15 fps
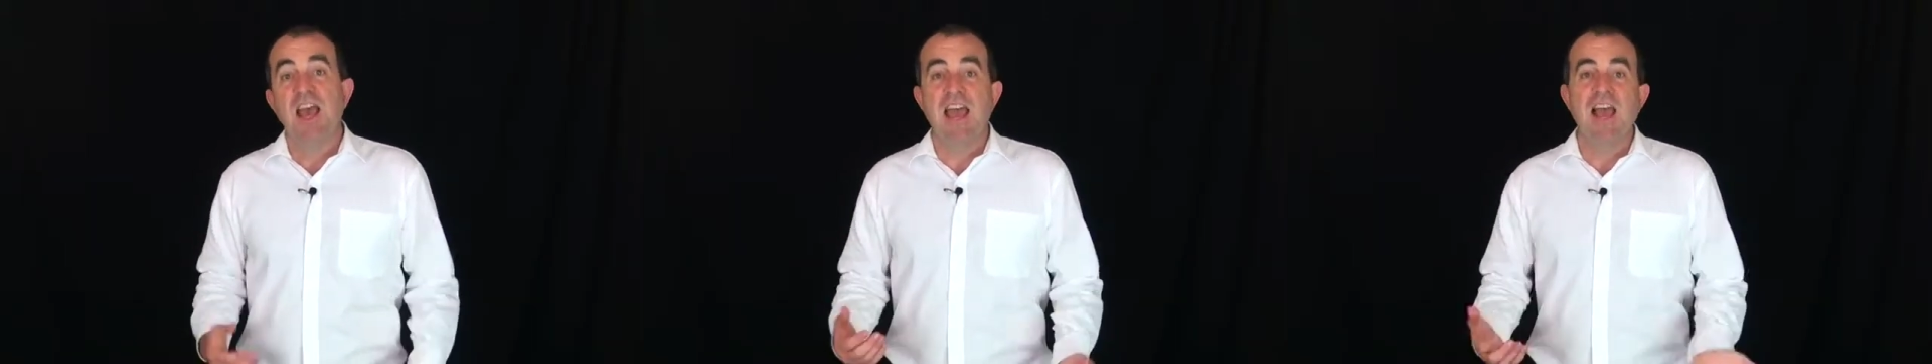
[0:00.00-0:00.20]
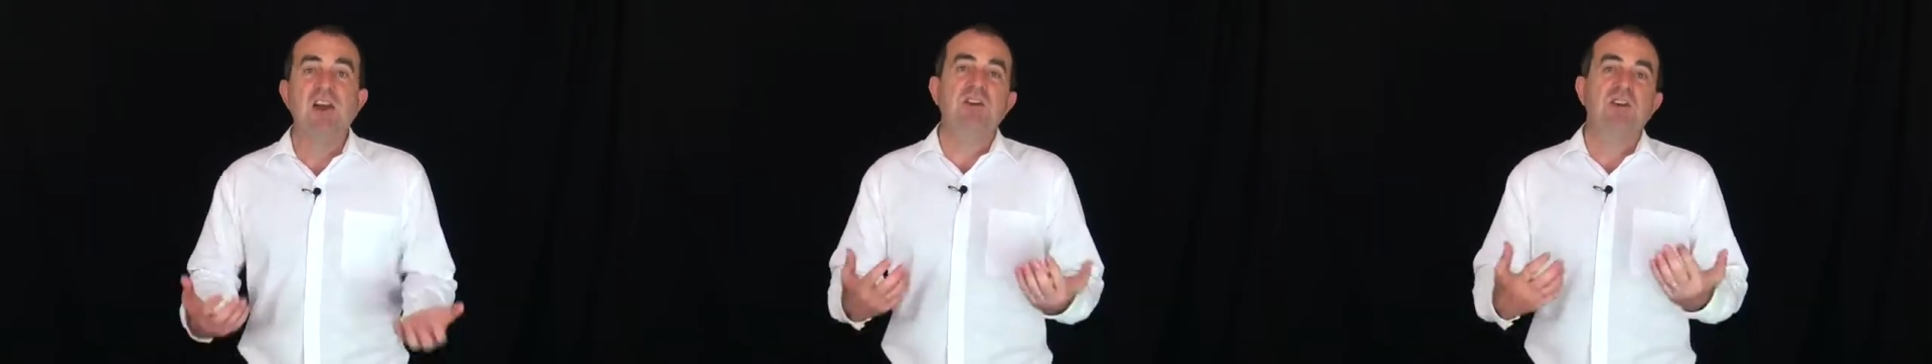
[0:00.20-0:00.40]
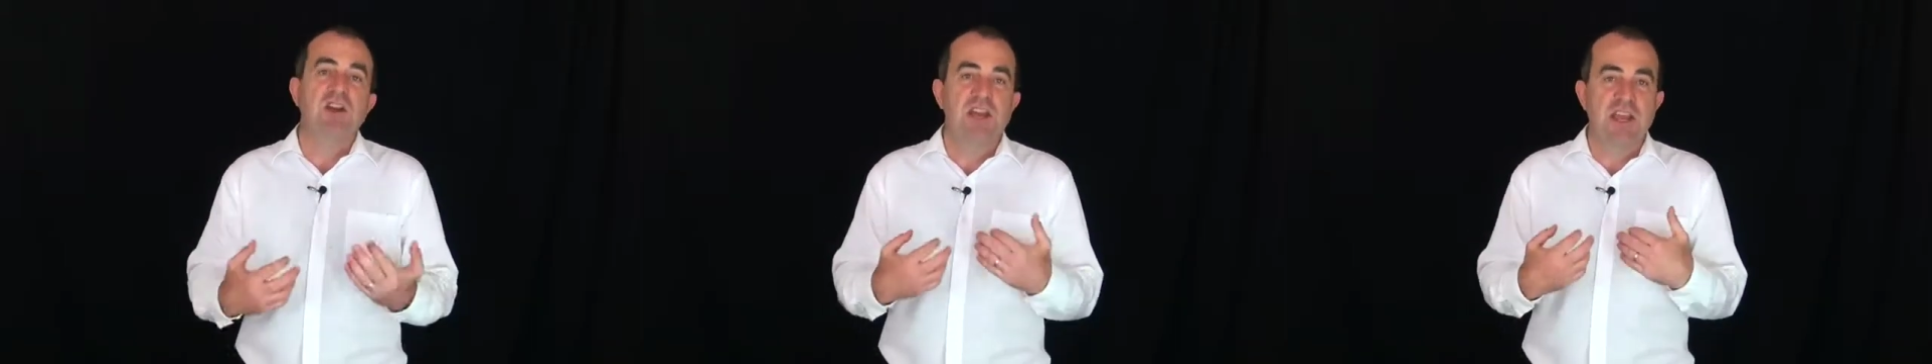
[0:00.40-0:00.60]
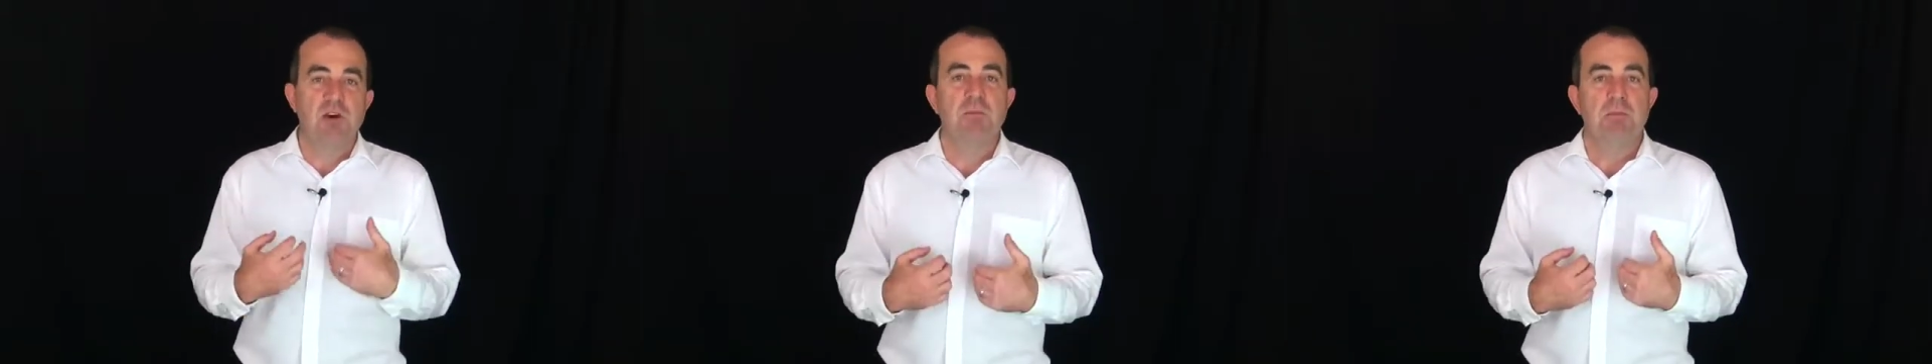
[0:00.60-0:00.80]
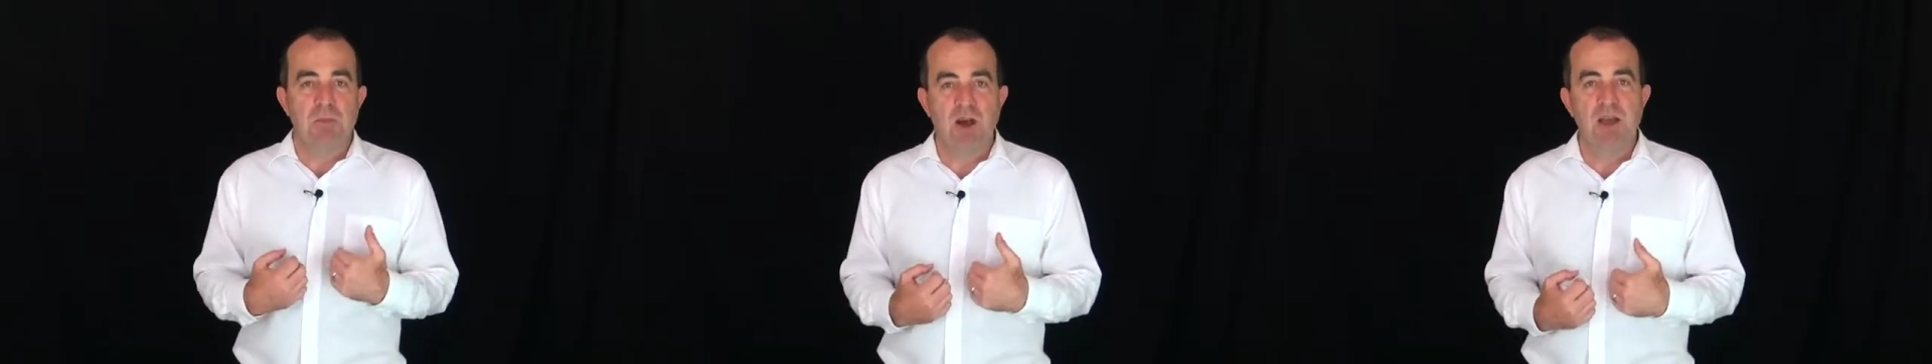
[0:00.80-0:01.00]
how can I
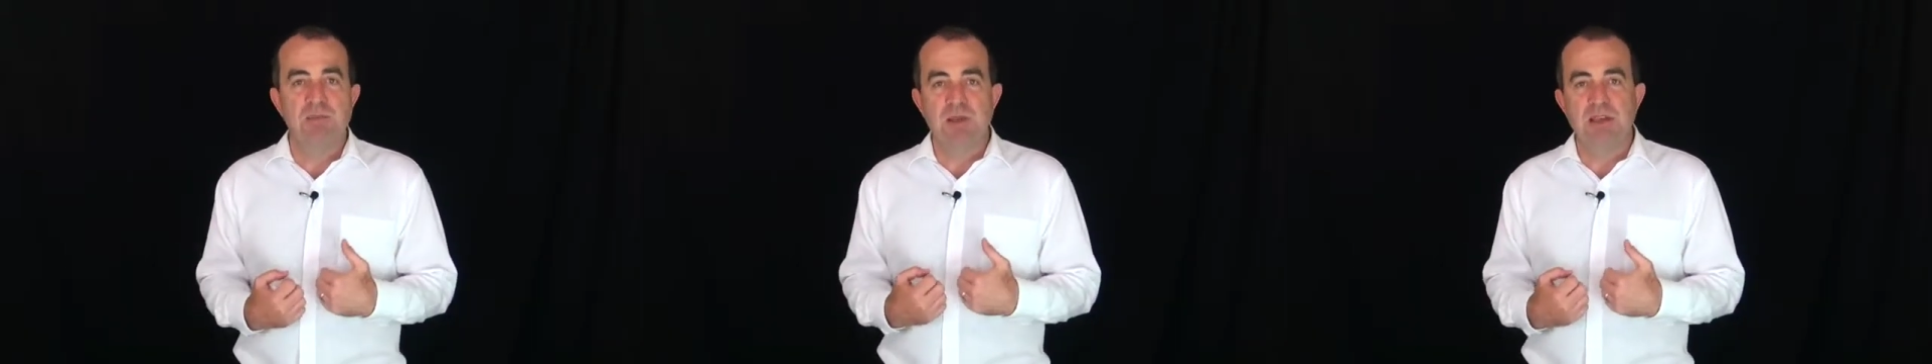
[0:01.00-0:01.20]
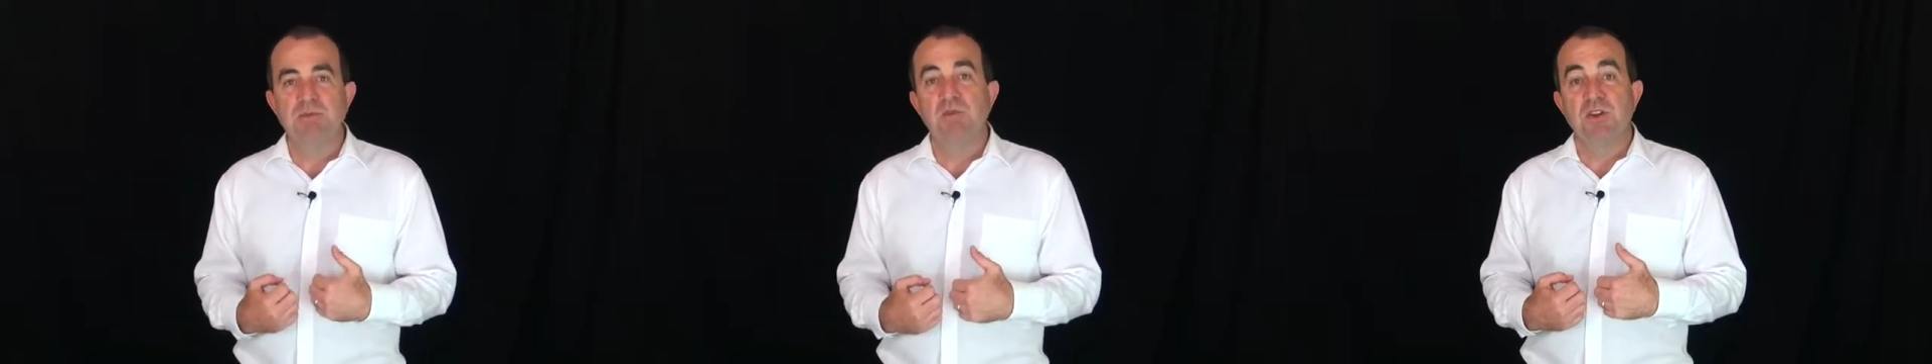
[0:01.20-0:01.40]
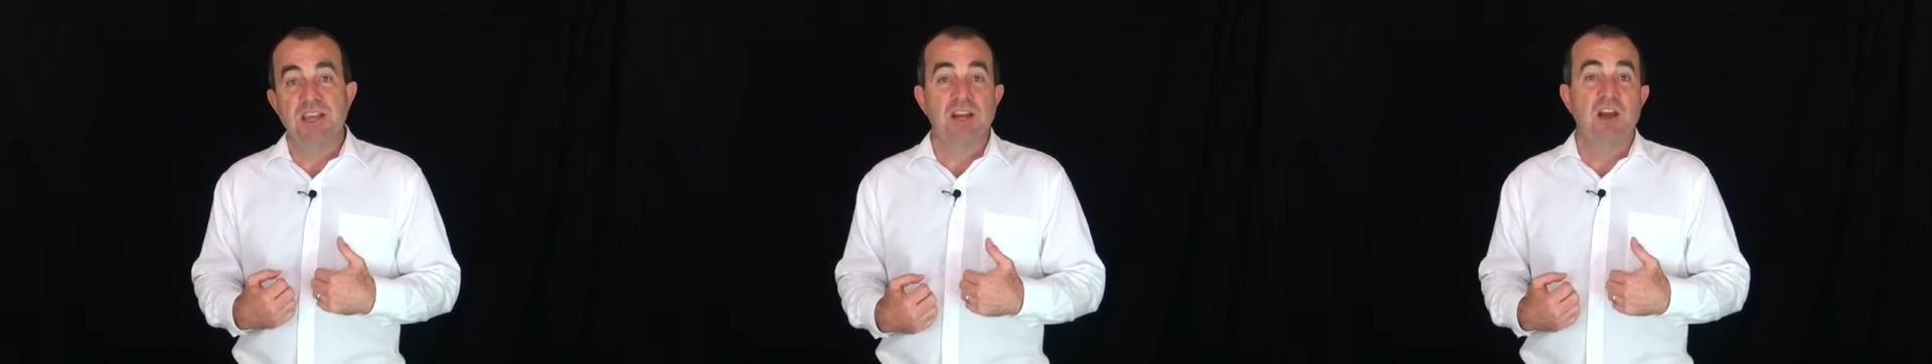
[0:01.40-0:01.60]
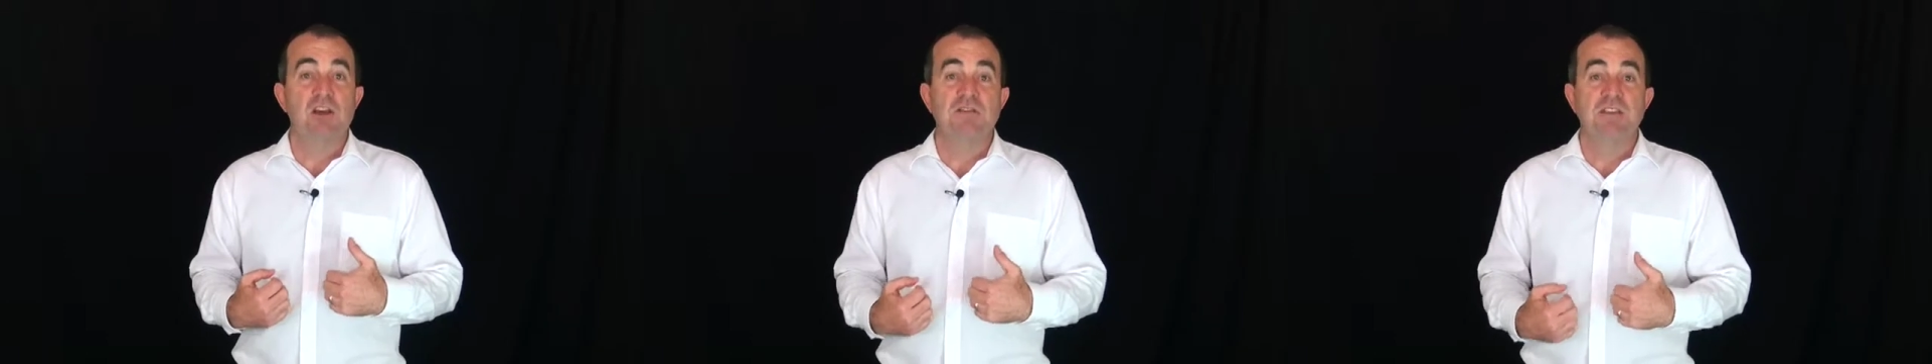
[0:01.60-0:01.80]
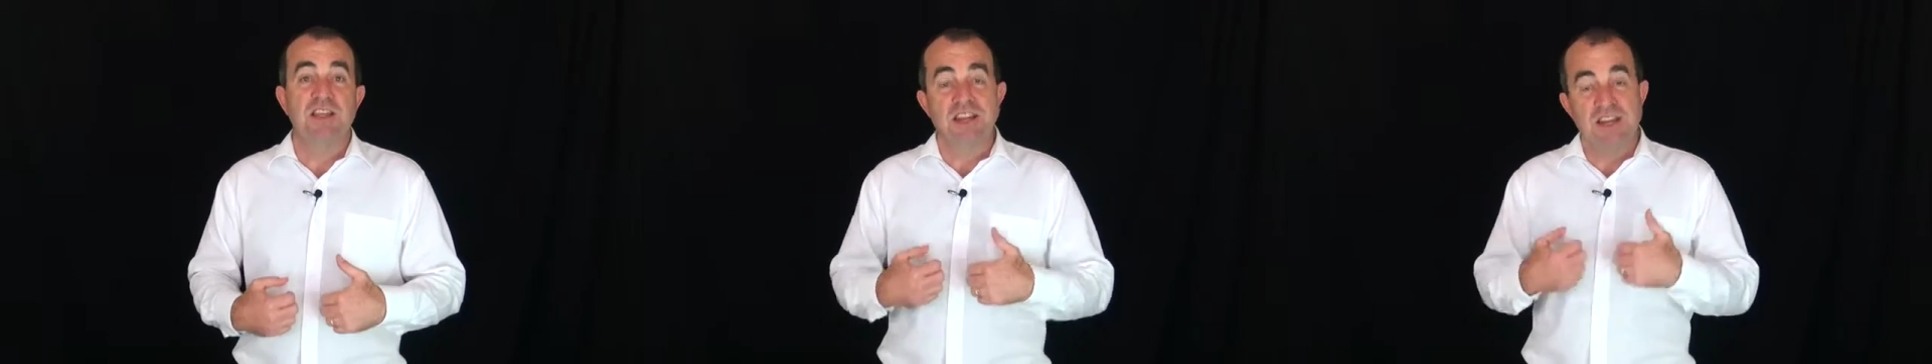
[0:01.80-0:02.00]
help my people get
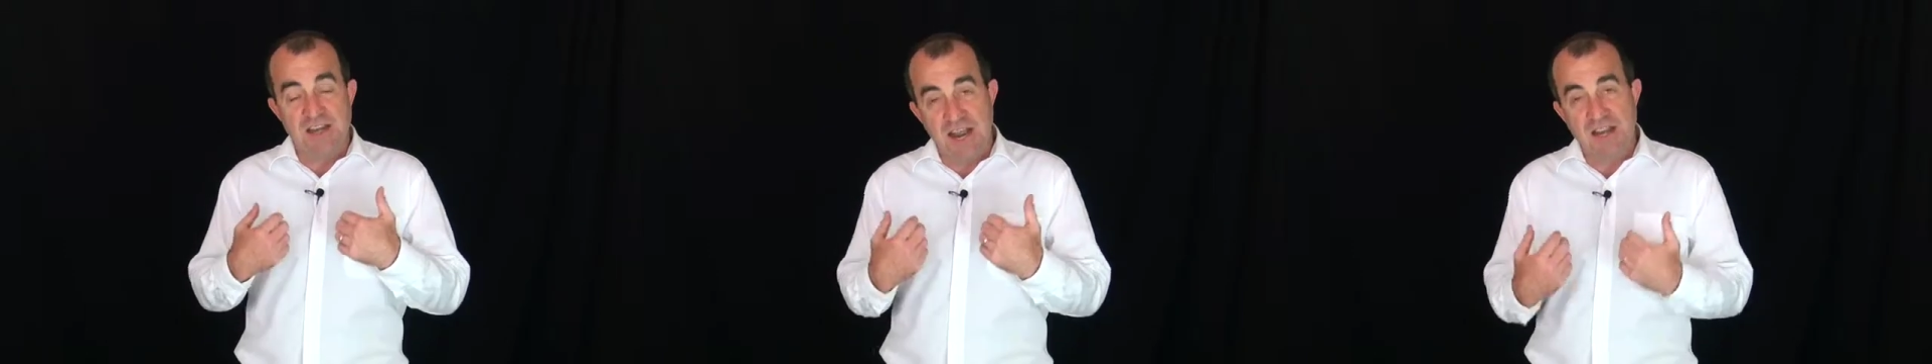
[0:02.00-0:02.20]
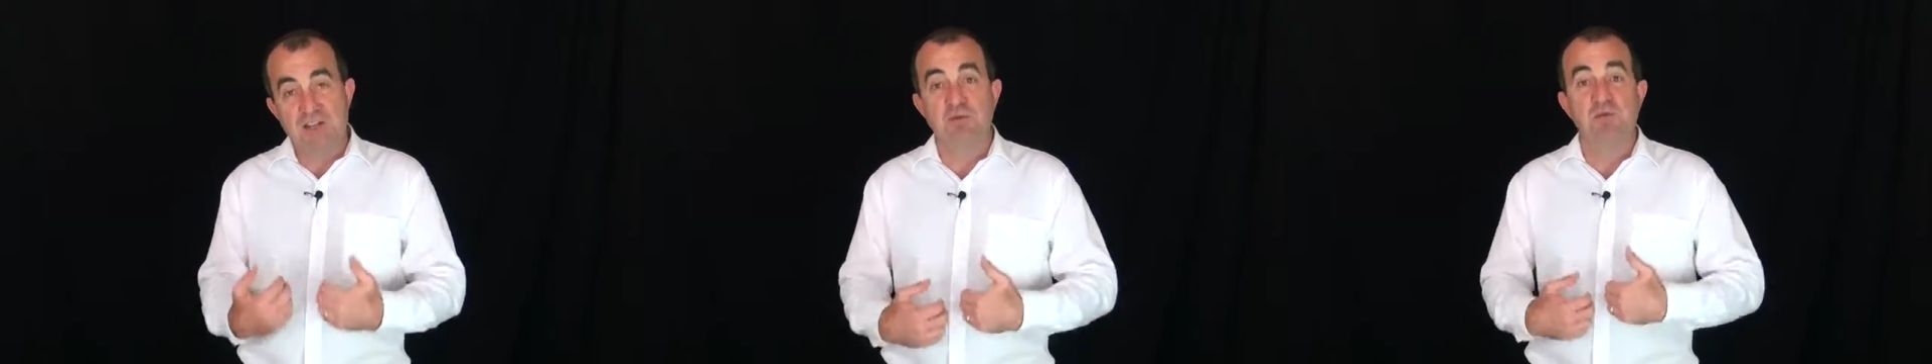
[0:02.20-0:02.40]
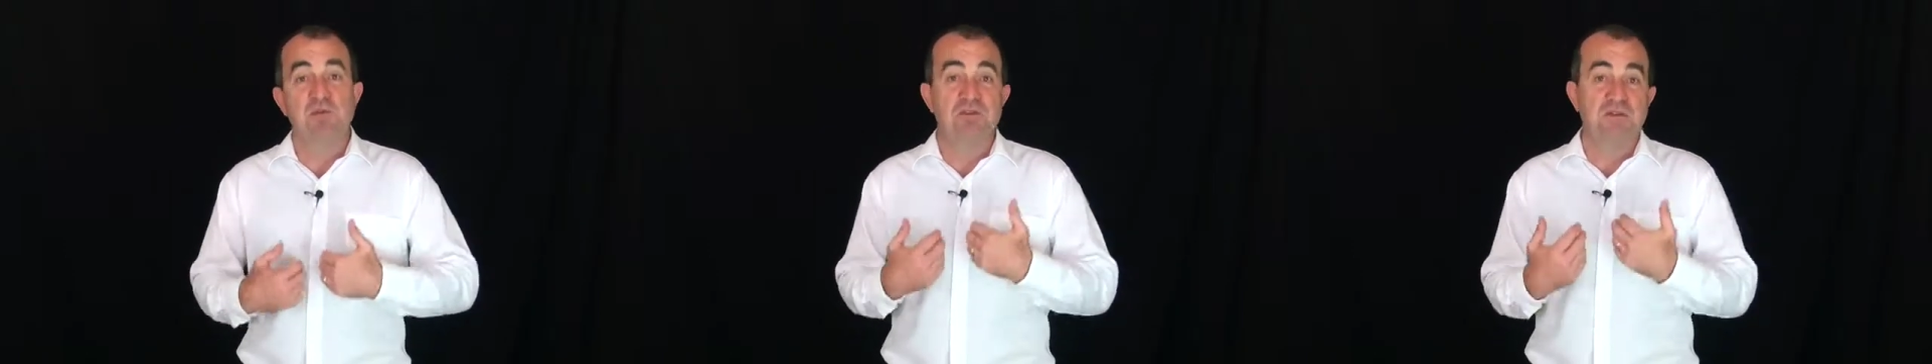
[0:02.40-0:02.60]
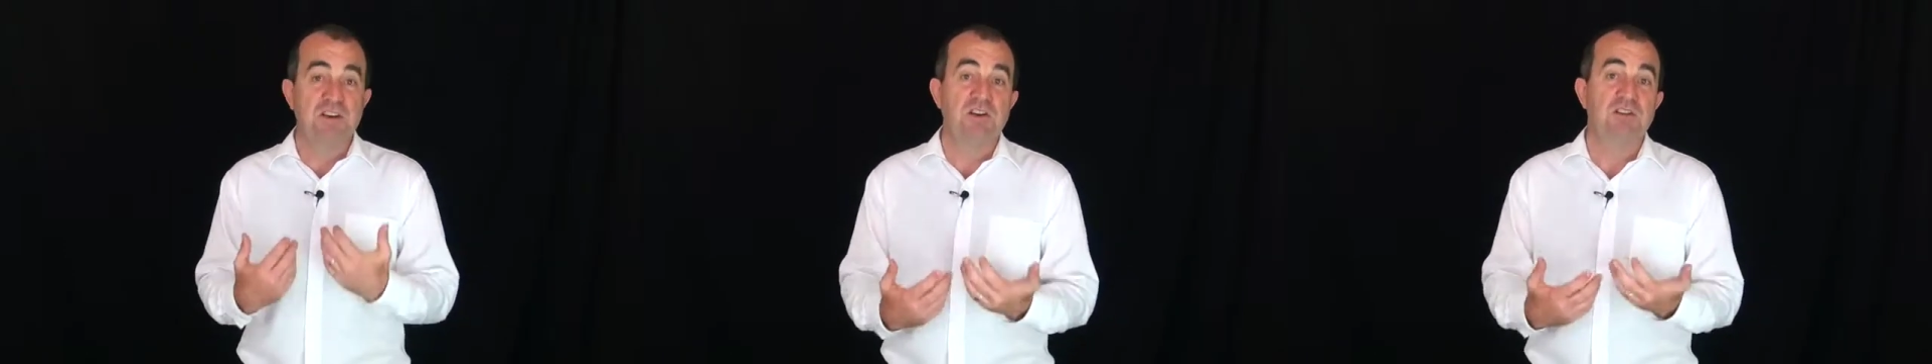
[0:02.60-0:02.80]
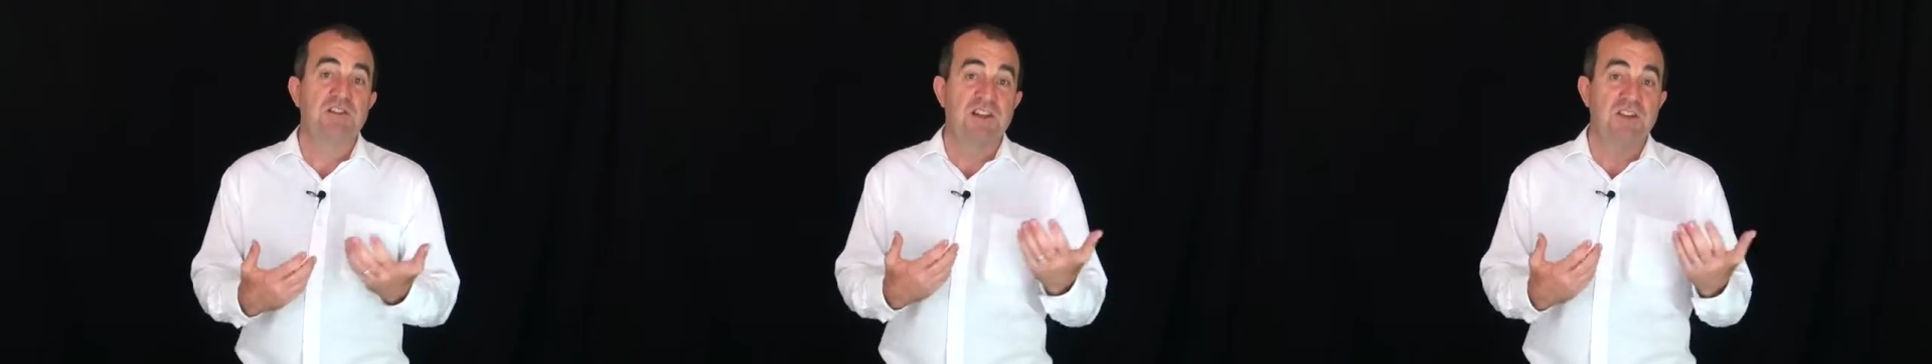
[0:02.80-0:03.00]
over their natural fear of